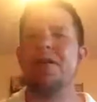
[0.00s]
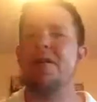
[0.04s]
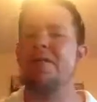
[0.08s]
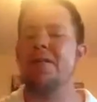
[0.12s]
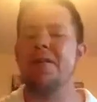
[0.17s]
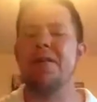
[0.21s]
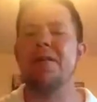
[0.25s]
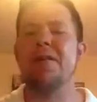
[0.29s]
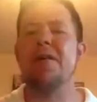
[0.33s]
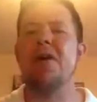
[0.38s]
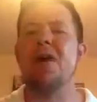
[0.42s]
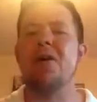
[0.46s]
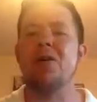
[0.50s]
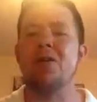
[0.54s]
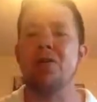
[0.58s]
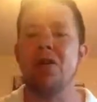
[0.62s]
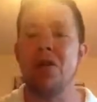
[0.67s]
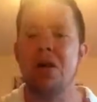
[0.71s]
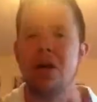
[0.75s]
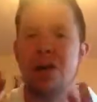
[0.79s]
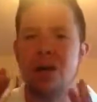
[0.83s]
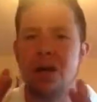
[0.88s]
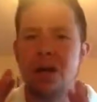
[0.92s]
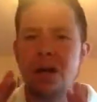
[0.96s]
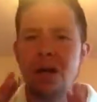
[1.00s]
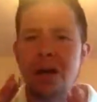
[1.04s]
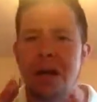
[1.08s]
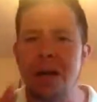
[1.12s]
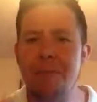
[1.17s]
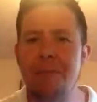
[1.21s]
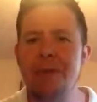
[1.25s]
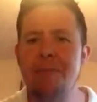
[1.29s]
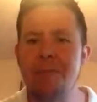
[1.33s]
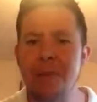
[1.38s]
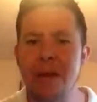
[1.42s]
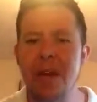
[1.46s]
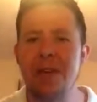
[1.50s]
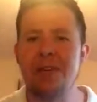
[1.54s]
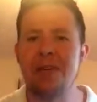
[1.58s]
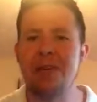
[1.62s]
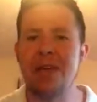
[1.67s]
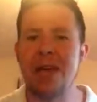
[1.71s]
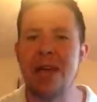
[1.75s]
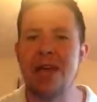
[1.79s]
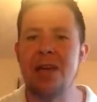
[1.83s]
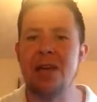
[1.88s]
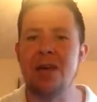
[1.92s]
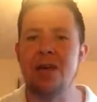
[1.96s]
No. Let me
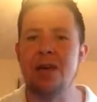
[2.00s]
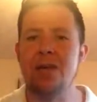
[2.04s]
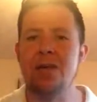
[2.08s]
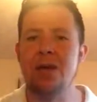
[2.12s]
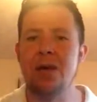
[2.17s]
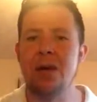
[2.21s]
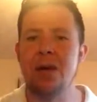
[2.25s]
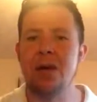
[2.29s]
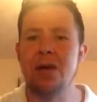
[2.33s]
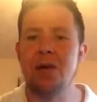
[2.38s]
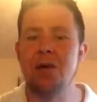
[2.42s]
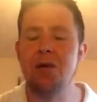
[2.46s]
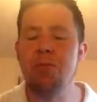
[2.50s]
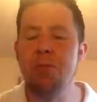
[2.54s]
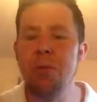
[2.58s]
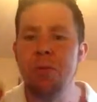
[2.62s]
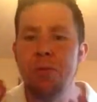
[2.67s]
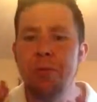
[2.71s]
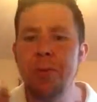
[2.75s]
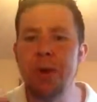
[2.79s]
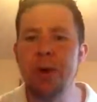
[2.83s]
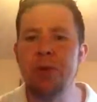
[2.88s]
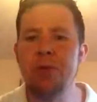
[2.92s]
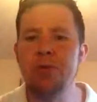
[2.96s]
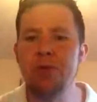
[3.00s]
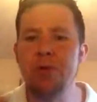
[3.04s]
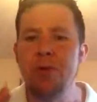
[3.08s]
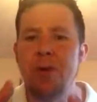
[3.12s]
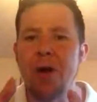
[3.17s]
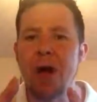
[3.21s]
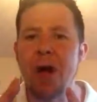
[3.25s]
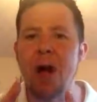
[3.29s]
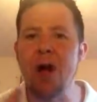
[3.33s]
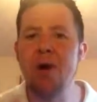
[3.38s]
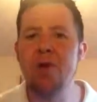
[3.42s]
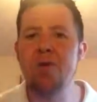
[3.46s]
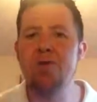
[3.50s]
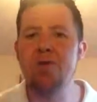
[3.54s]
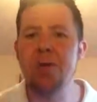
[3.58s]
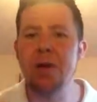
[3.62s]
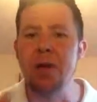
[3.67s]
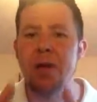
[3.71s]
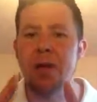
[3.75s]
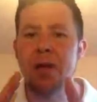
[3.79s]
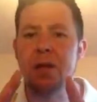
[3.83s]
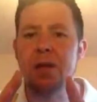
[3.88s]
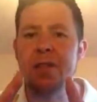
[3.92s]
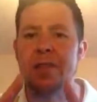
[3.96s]
re-educate you. You will build your
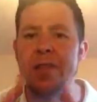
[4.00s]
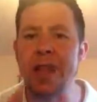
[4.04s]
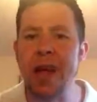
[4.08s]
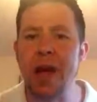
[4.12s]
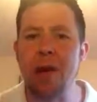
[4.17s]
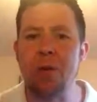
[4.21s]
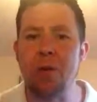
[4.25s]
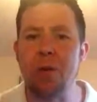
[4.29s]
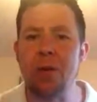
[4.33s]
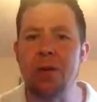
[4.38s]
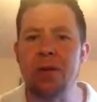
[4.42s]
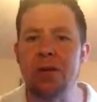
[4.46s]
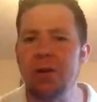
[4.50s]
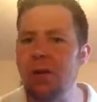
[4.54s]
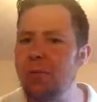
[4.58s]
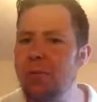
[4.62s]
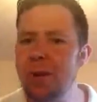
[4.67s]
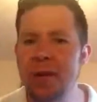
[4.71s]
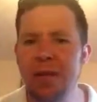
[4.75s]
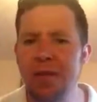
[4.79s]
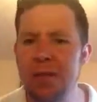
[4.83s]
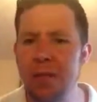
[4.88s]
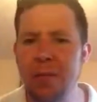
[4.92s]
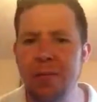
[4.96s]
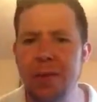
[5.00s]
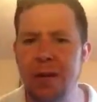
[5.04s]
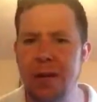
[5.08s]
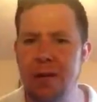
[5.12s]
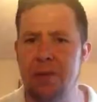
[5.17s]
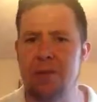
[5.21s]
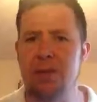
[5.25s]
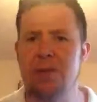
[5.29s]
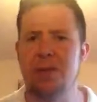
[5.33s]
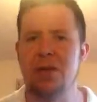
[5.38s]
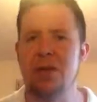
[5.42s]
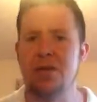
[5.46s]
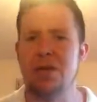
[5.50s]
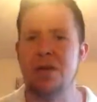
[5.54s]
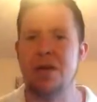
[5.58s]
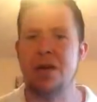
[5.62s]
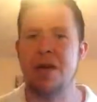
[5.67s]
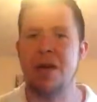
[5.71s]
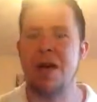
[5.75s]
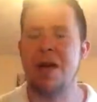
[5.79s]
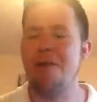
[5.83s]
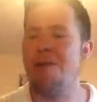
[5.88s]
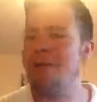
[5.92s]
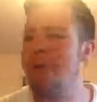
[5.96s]
own network, not by somebody else's.
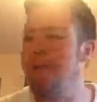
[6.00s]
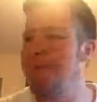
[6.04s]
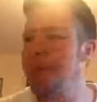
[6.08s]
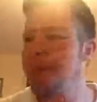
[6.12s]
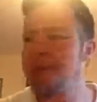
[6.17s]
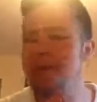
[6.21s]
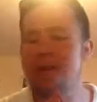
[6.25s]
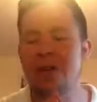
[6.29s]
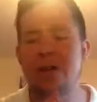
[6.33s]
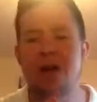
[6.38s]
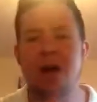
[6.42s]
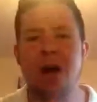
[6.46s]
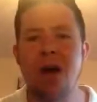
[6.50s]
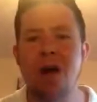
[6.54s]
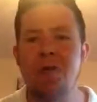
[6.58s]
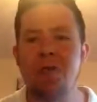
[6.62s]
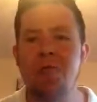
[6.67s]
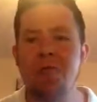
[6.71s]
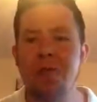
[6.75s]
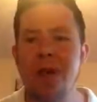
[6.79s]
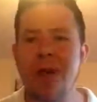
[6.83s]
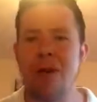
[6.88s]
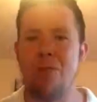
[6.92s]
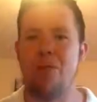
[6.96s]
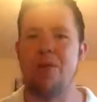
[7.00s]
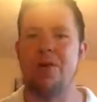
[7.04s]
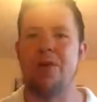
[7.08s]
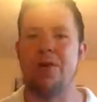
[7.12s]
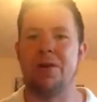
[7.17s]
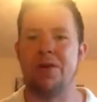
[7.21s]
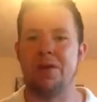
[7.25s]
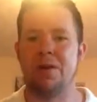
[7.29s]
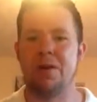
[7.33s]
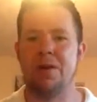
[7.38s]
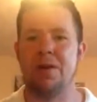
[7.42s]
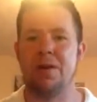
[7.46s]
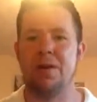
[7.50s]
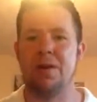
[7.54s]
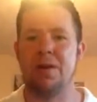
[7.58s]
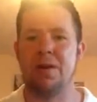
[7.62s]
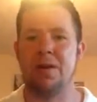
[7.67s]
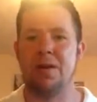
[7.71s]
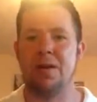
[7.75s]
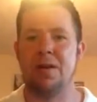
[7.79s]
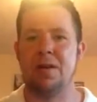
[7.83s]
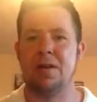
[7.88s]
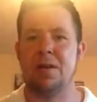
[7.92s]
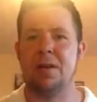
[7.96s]
Everyone builds their own networks.
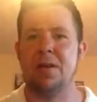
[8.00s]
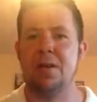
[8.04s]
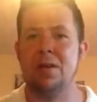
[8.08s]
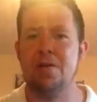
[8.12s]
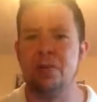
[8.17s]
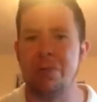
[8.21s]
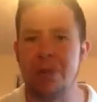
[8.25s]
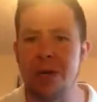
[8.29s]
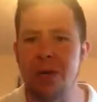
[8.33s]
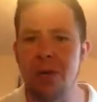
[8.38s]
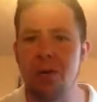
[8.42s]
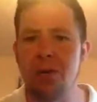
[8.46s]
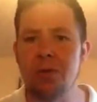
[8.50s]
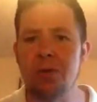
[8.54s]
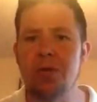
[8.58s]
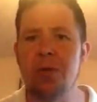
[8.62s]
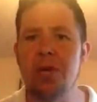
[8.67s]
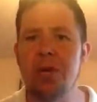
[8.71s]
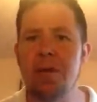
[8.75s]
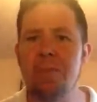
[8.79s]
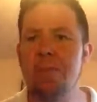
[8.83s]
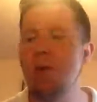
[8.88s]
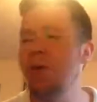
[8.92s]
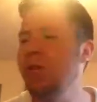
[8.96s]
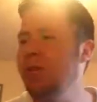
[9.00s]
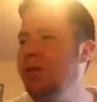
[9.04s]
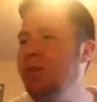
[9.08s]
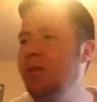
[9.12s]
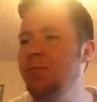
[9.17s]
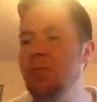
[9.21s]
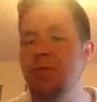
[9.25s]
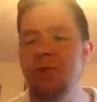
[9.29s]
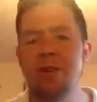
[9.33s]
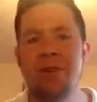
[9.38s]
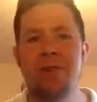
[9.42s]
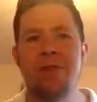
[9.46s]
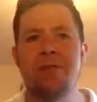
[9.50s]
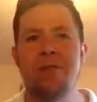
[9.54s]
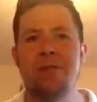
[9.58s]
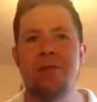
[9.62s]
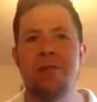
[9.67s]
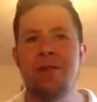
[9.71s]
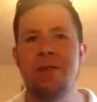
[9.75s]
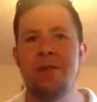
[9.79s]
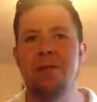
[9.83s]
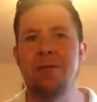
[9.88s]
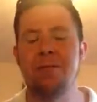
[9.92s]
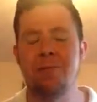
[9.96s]
It will be your team. My team's growing
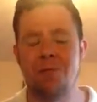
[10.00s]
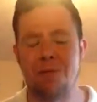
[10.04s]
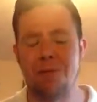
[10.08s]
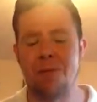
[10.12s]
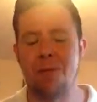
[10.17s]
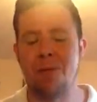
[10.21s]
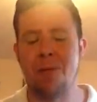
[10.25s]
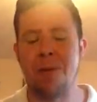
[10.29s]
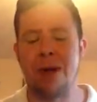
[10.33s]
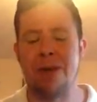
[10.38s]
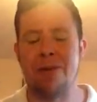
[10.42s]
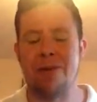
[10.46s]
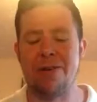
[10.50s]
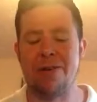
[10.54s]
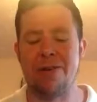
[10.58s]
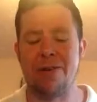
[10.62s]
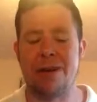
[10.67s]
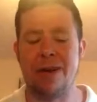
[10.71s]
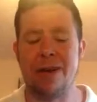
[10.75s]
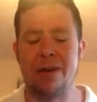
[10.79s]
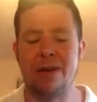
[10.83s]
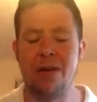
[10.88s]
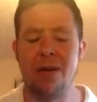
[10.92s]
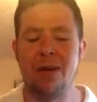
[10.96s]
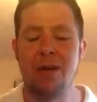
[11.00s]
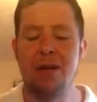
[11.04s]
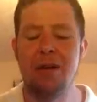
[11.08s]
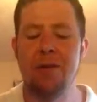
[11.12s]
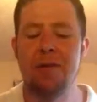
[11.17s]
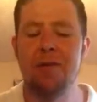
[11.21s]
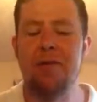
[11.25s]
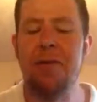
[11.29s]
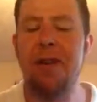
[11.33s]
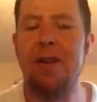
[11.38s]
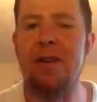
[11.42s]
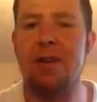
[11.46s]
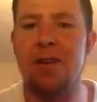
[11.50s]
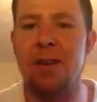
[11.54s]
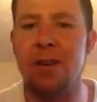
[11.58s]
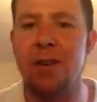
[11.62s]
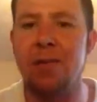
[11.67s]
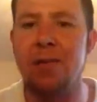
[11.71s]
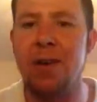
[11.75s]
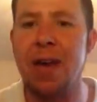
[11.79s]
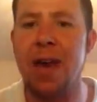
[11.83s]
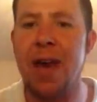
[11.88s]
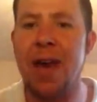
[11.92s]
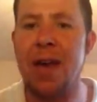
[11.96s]
for America now, for
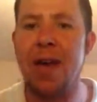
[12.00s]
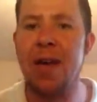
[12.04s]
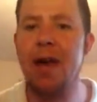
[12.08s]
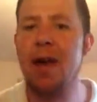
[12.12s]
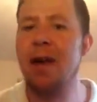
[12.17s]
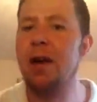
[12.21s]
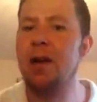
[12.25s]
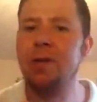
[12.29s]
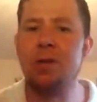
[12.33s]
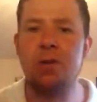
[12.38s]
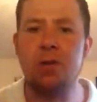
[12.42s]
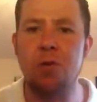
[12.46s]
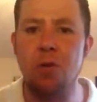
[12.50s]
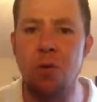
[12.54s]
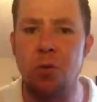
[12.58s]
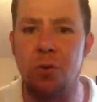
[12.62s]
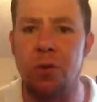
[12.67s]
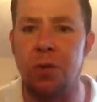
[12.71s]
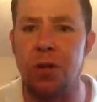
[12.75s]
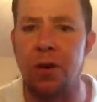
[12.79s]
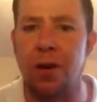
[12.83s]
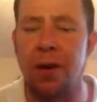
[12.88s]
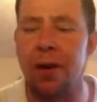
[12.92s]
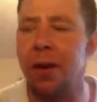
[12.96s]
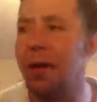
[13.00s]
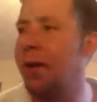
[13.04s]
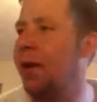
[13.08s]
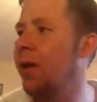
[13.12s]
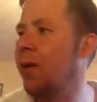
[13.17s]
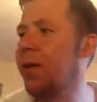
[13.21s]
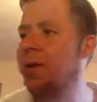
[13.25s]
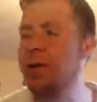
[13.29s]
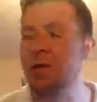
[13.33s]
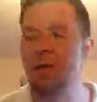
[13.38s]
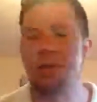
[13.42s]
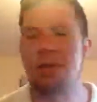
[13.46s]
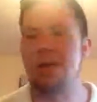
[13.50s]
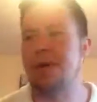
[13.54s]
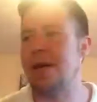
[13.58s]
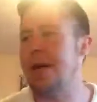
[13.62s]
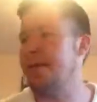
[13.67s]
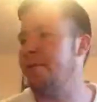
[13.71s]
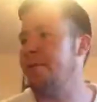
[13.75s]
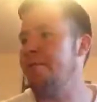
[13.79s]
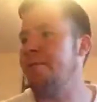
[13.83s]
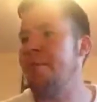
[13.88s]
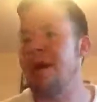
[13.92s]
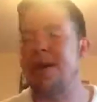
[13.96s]
the UK and Yorkshire. I can do
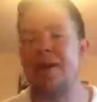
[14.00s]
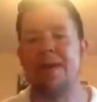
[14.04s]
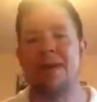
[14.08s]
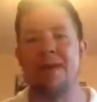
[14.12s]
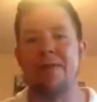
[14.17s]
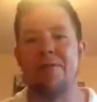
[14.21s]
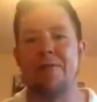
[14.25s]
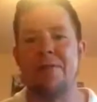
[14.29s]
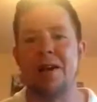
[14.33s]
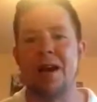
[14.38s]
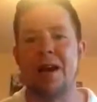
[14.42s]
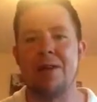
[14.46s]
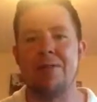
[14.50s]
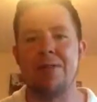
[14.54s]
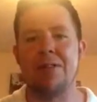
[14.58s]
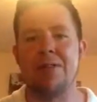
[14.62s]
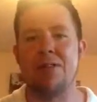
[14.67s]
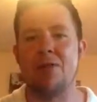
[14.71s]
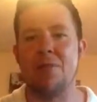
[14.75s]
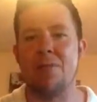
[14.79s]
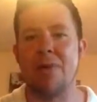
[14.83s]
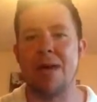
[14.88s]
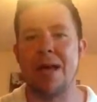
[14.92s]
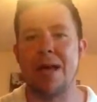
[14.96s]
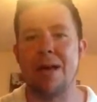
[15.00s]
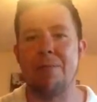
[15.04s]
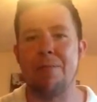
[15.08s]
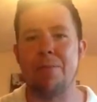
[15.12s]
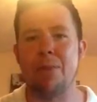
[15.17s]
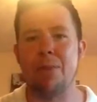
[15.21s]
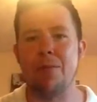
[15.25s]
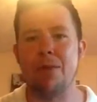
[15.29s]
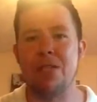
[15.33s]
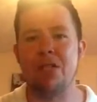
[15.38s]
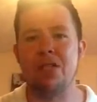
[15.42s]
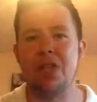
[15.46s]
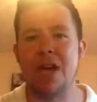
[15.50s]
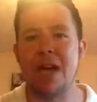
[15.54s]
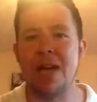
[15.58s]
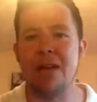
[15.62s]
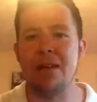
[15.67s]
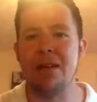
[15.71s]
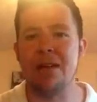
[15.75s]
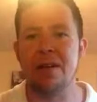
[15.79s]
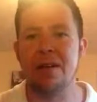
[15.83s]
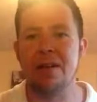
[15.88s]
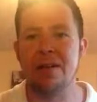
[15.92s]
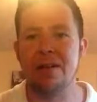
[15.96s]
that with matey over there. He's got me handballed and
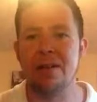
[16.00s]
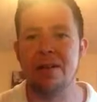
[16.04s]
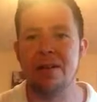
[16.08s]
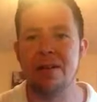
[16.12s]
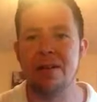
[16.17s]
chained.